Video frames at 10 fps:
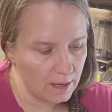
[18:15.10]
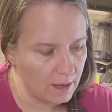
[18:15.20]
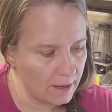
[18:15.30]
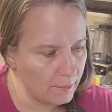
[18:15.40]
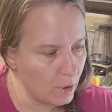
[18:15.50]

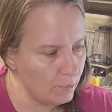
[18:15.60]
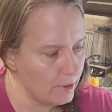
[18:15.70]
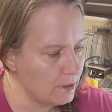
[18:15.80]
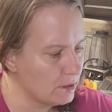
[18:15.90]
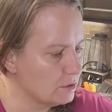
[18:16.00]
I'm
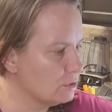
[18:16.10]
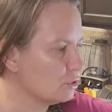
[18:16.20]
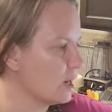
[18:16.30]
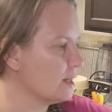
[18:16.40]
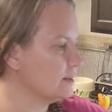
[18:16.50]
hoping it
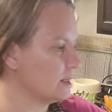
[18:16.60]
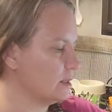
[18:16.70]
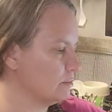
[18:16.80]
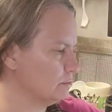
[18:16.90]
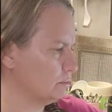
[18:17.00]
dries.
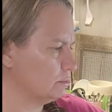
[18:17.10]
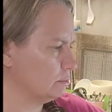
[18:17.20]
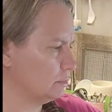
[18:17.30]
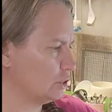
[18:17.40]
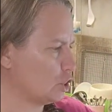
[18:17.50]

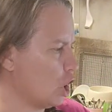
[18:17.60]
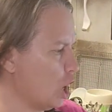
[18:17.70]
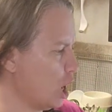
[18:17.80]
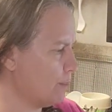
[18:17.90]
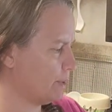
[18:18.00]

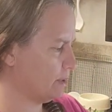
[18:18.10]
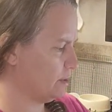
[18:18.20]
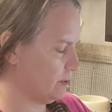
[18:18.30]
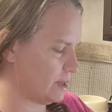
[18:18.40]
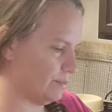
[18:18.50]
Stop.
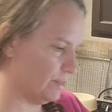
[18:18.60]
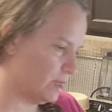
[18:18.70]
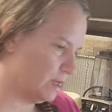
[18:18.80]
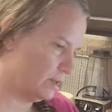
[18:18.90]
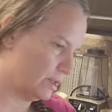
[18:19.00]
I'm
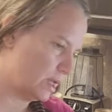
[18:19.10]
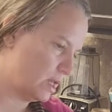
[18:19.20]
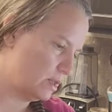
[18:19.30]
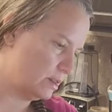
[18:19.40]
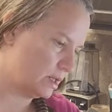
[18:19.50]
like
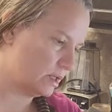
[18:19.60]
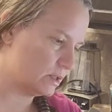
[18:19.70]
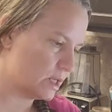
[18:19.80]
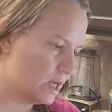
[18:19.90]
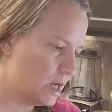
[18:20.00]
hitting things.
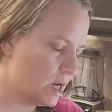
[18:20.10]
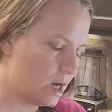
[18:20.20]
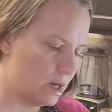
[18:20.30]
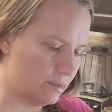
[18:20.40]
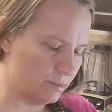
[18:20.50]

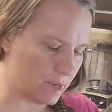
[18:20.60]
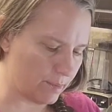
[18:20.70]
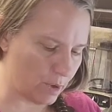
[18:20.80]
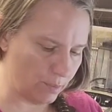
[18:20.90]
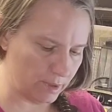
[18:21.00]

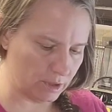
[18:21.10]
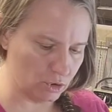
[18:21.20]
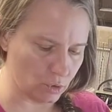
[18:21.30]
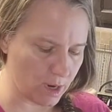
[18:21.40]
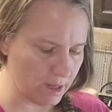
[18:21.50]
I'm hoping it
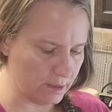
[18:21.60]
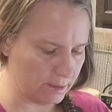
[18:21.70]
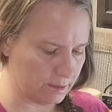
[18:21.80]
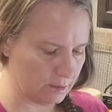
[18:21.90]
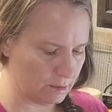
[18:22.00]

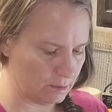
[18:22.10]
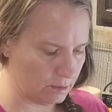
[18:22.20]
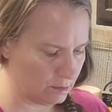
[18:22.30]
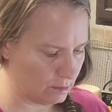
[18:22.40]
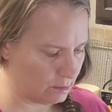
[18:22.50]
dries
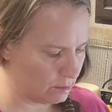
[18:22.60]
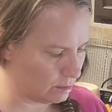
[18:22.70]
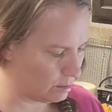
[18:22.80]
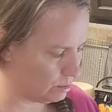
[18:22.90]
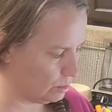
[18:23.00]

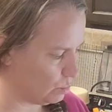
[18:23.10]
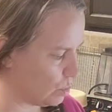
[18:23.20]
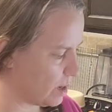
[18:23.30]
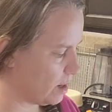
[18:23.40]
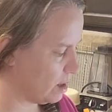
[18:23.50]

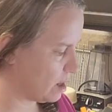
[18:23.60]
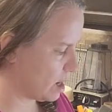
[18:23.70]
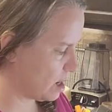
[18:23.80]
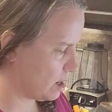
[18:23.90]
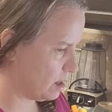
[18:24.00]
where
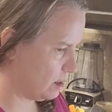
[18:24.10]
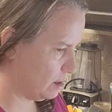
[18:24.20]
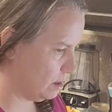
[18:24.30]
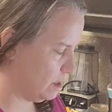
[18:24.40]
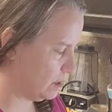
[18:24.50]

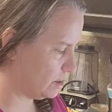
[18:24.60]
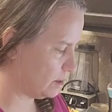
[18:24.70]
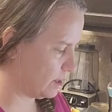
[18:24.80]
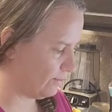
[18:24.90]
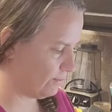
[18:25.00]
the
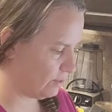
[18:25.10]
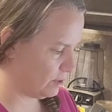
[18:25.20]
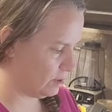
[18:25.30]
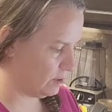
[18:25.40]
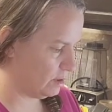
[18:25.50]
stuff
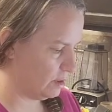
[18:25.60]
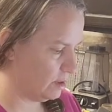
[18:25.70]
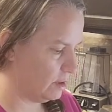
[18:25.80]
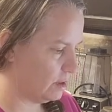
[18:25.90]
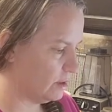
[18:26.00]

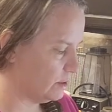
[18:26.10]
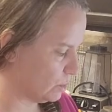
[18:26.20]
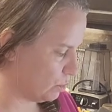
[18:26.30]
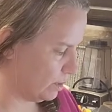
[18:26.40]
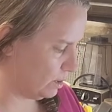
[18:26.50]
is
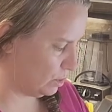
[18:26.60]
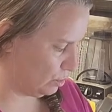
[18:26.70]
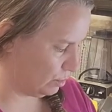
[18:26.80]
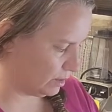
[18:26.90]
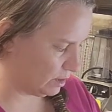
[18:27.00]
going to
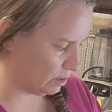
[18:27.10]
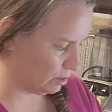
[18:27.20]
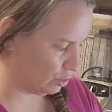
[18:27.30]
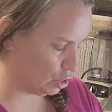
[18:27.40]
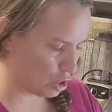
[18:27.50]

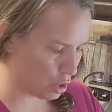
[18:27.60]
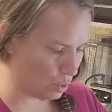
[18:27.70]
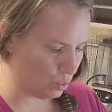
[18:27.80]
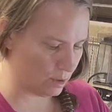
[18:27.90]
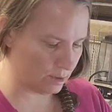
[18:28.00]
still show.